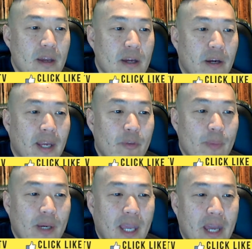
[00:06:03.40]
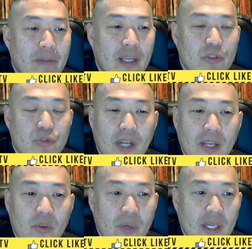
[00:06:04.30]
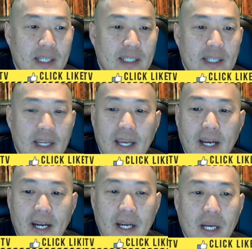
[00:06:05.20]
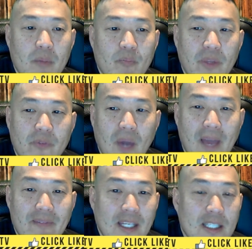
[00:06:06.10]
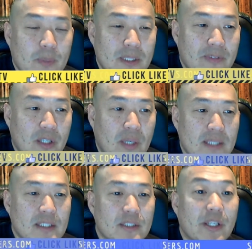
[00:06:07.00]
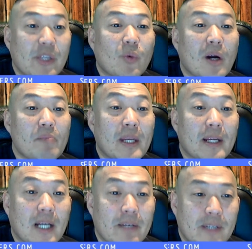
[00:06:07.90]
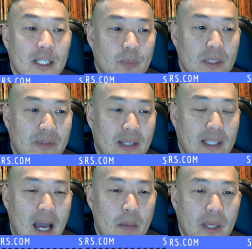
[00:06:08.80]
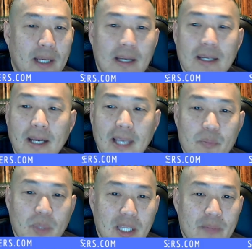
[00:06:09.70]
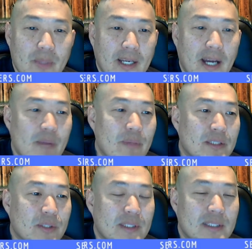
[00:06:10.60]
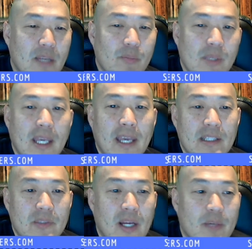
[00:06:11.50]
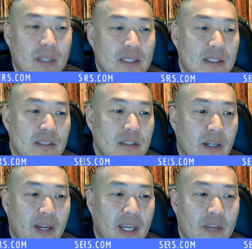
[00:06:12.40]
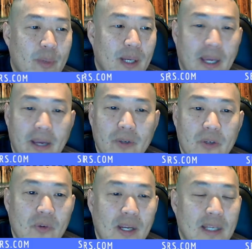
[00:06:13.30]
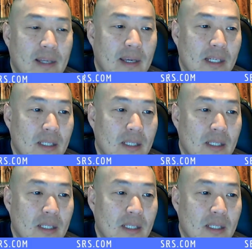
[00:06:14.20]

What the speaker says: All right, everybody have a great week. If you have any specific questions or you want me to cover a specific topic, again, put them in the comments or send me a direct message. All right, everybody have a great night.